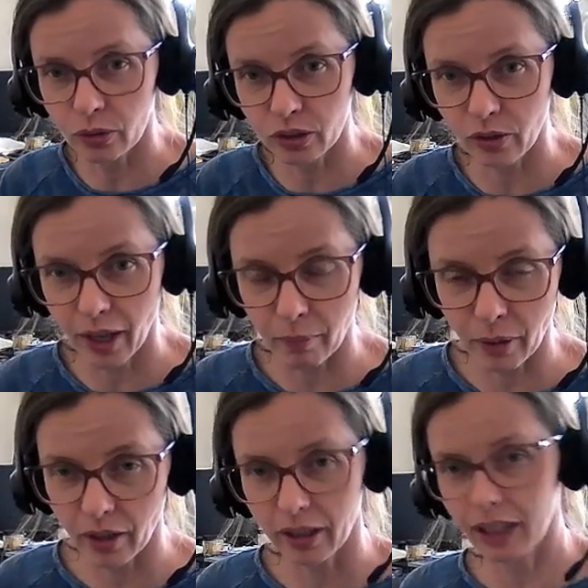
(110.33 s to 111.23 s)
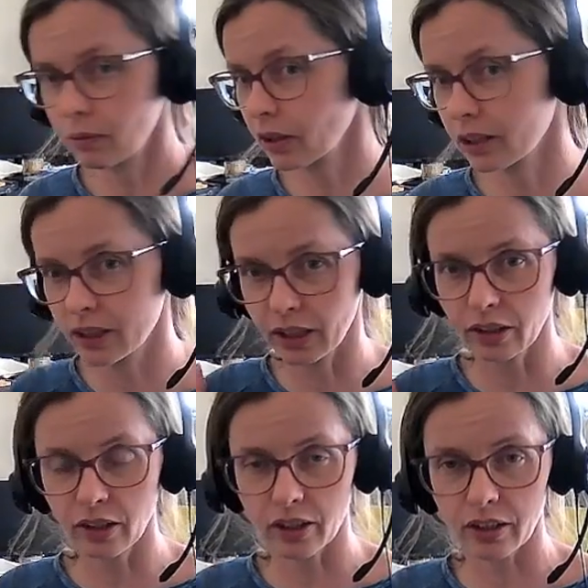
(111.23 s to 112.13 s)
do that part, it will still
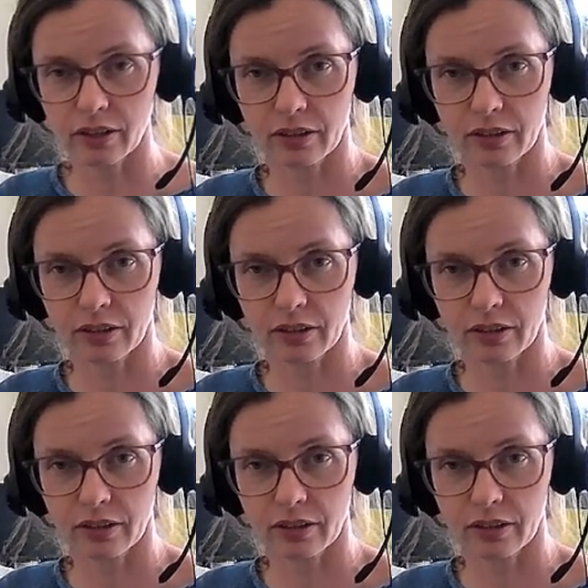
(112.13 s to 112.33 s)
look